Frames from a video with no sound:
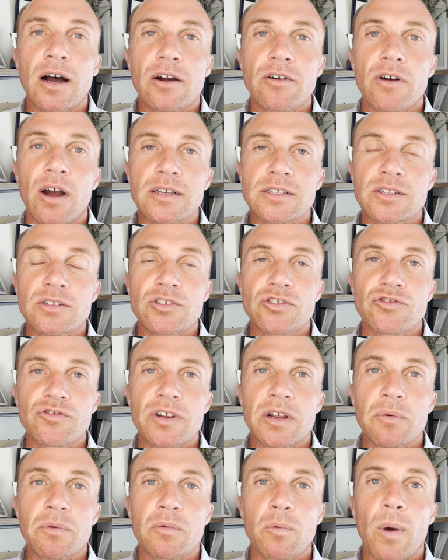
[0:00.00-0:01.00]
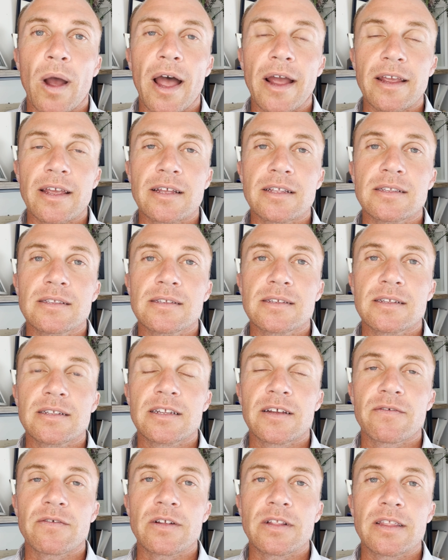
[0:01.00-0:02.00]
crossing the street with wagons and
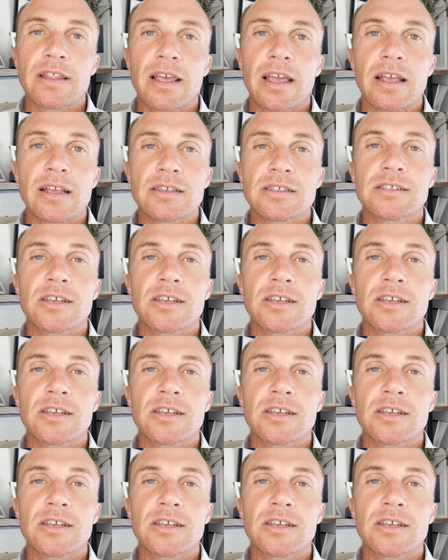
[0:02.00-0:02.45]
different things.